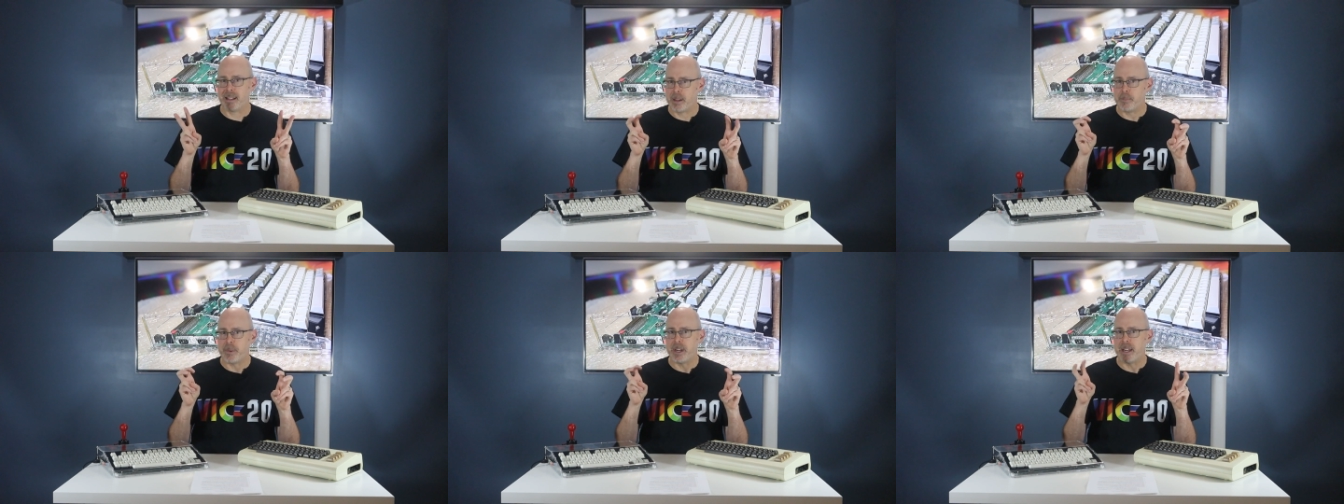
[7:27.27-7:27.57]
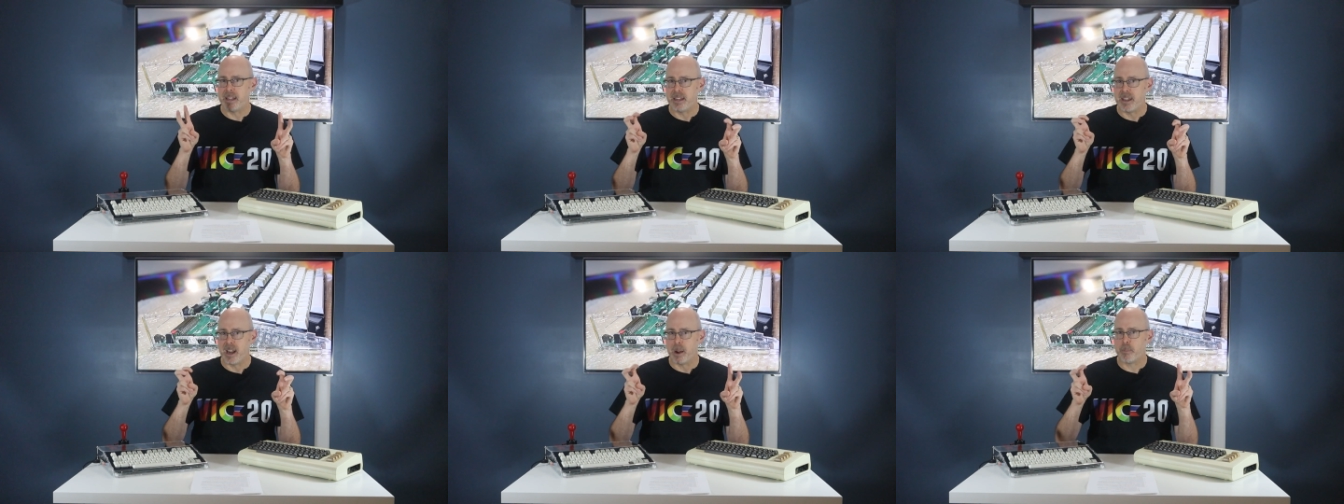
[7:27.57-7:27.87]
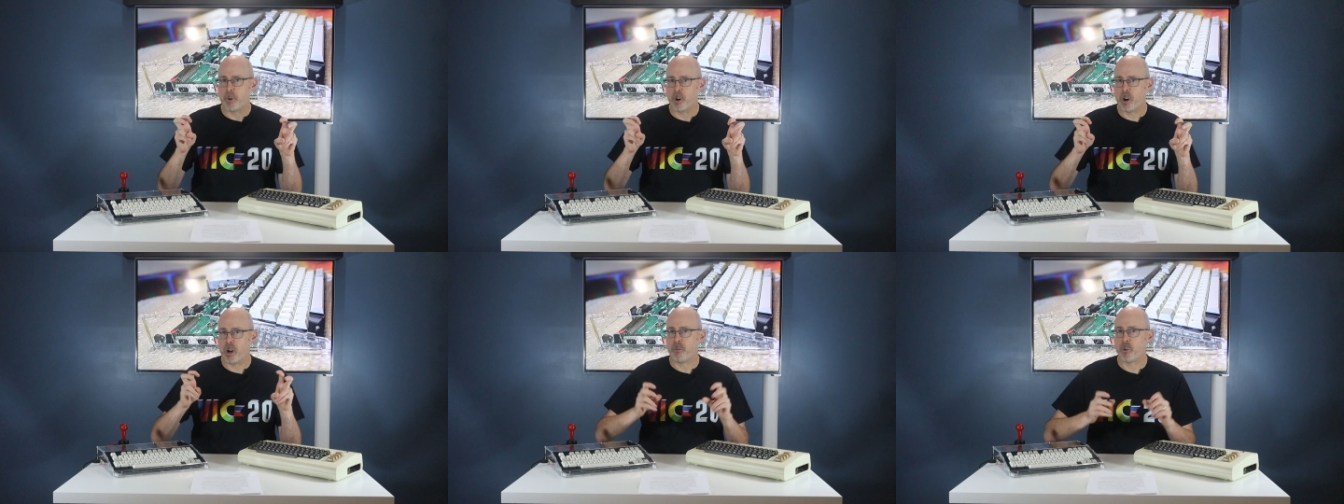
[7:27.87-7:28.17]
a
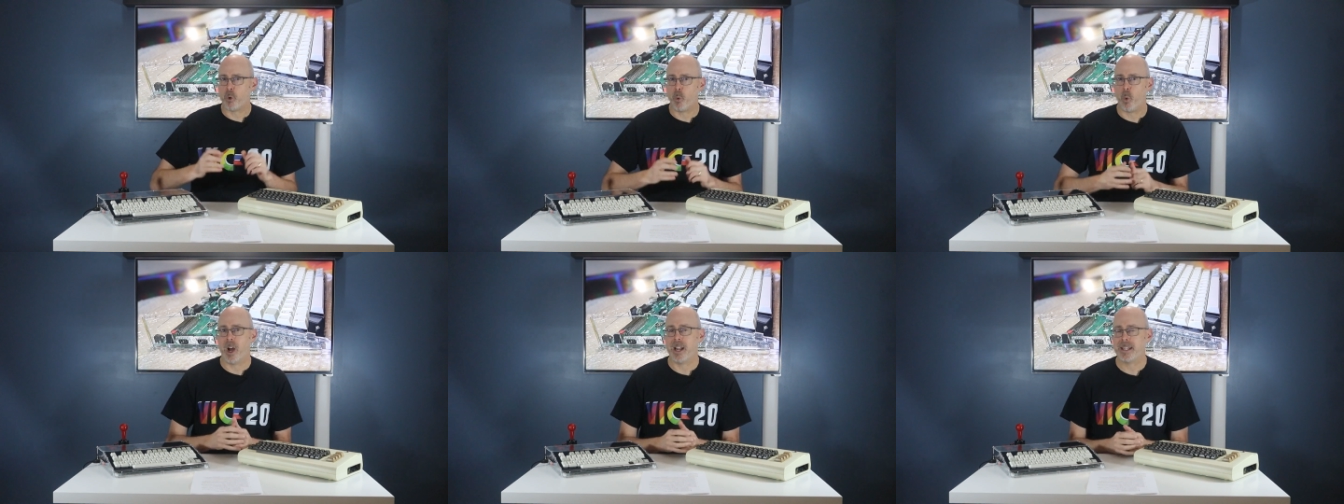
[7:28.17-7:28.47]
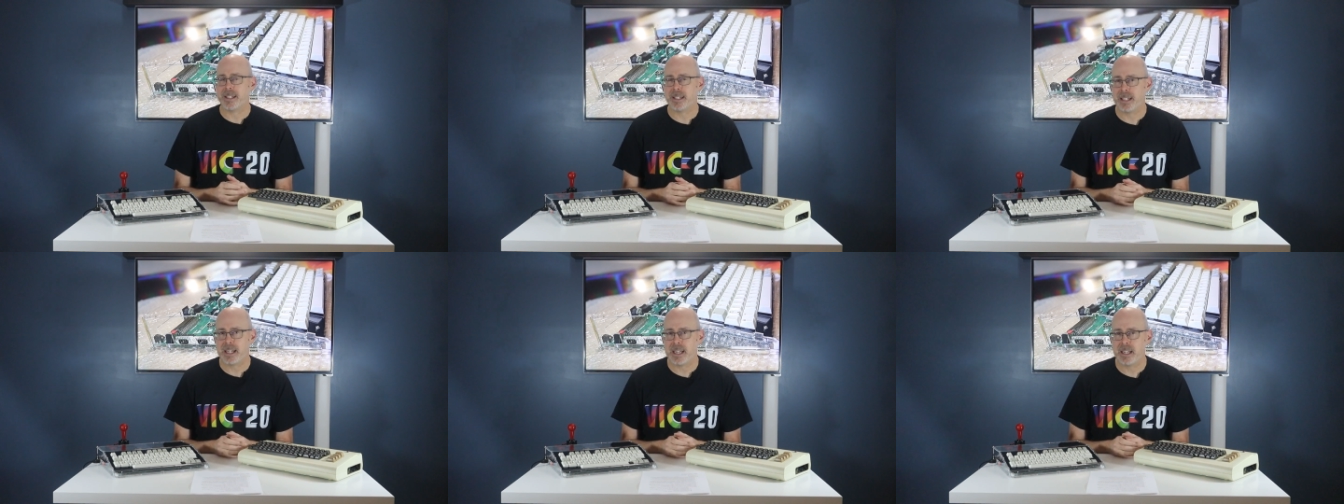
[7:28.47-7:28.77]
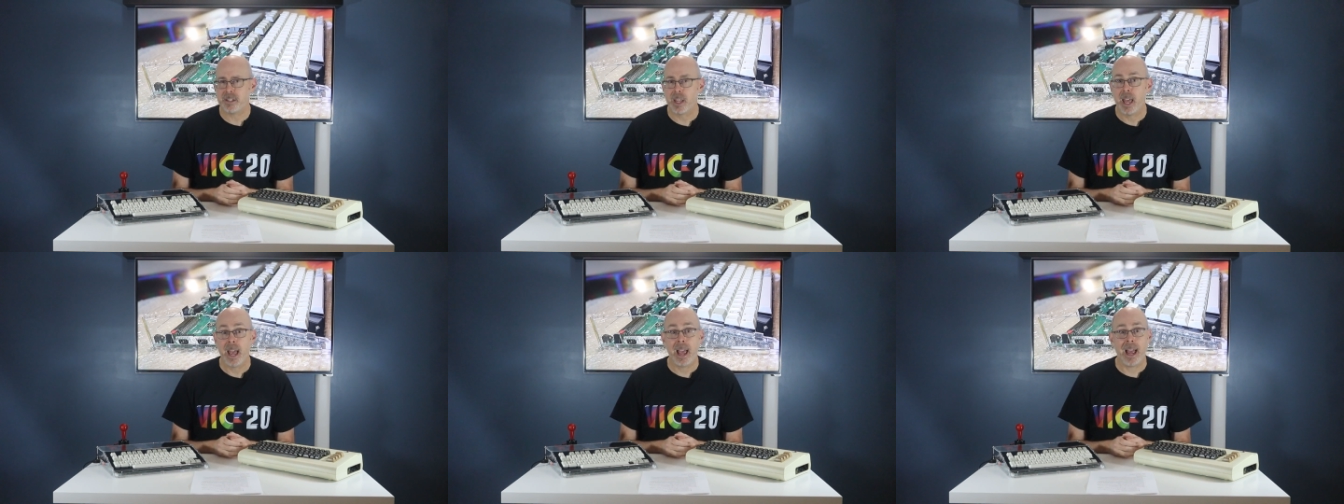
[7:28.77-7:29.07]
limited number of
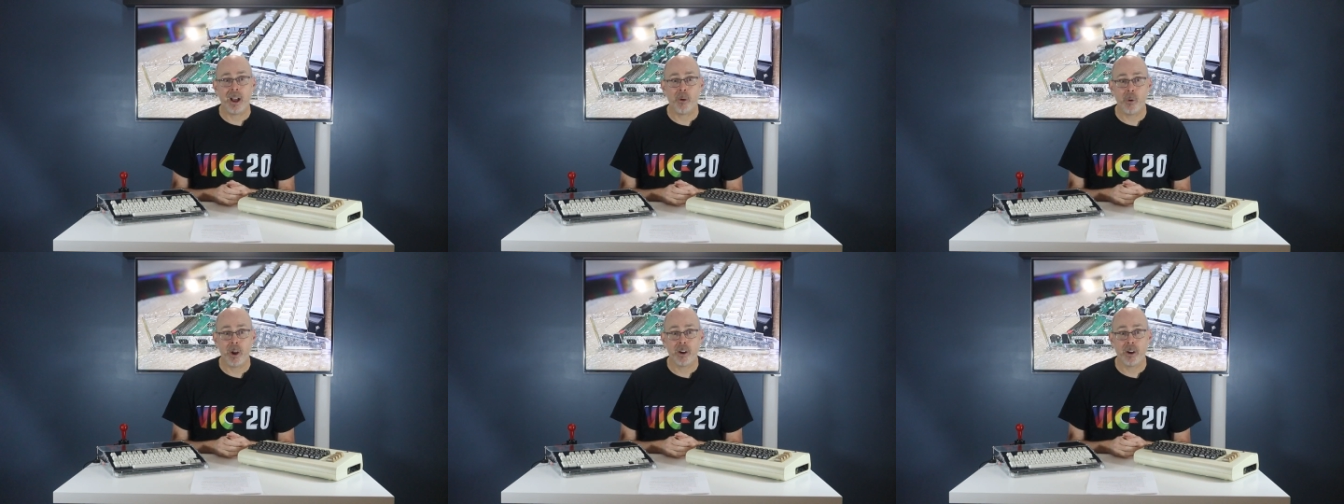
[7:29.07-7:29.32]
quantities.